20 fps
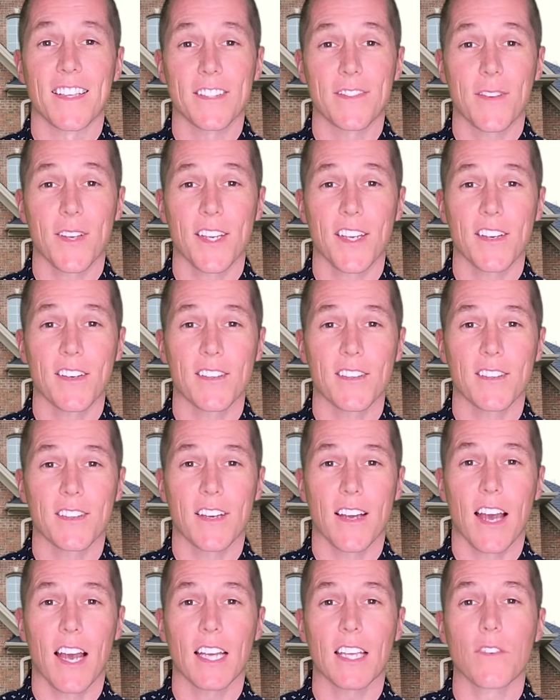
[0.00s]
this video,
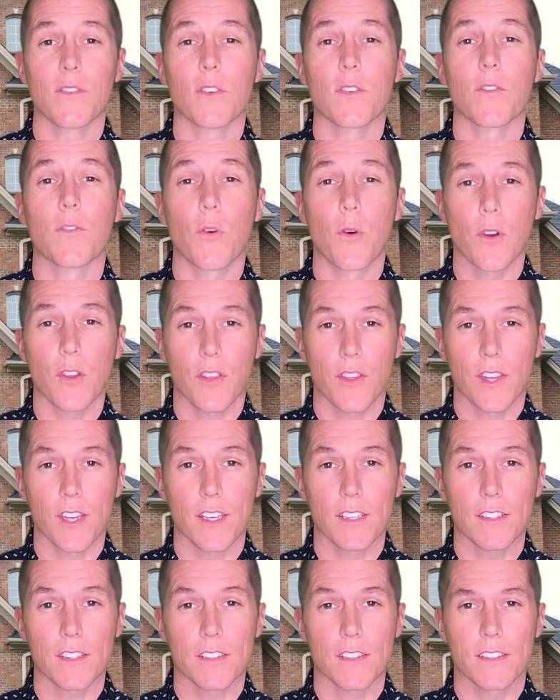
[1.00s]
I give you 4
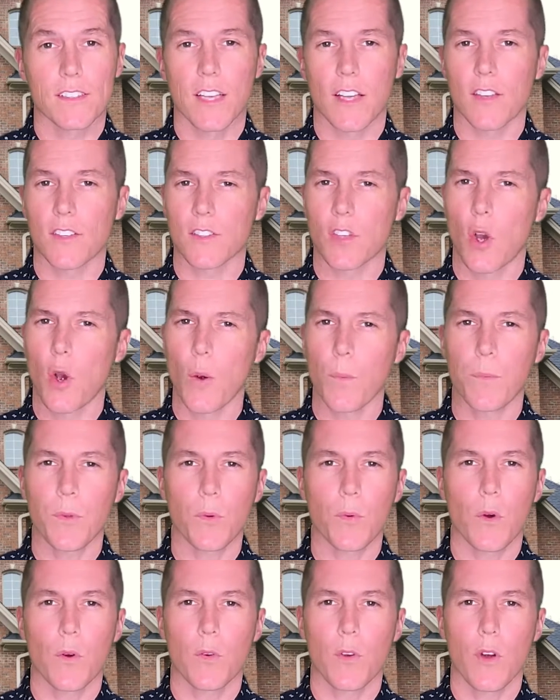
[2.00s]
things sellers hope you
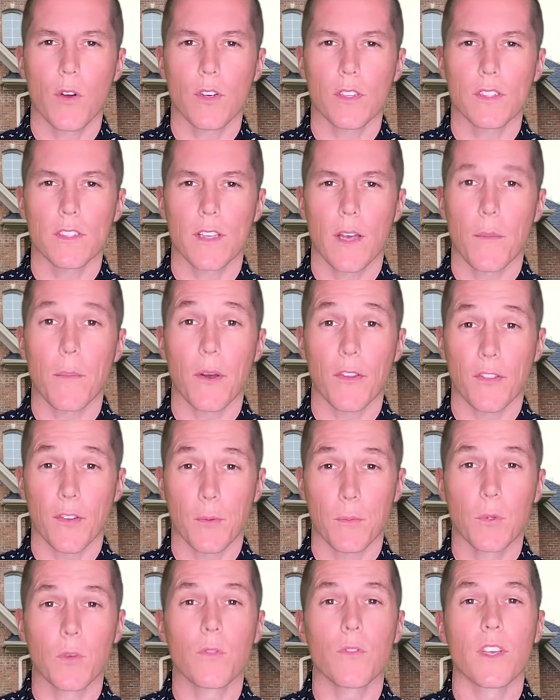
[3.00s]
won't notice about their
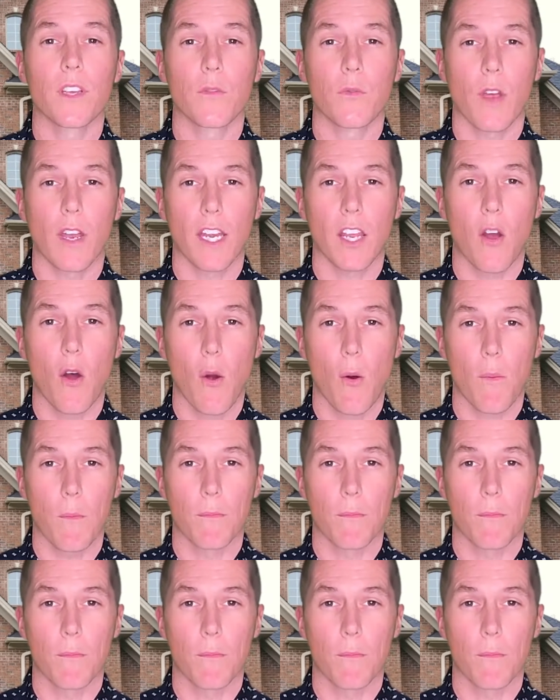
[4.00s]
move-in ready home.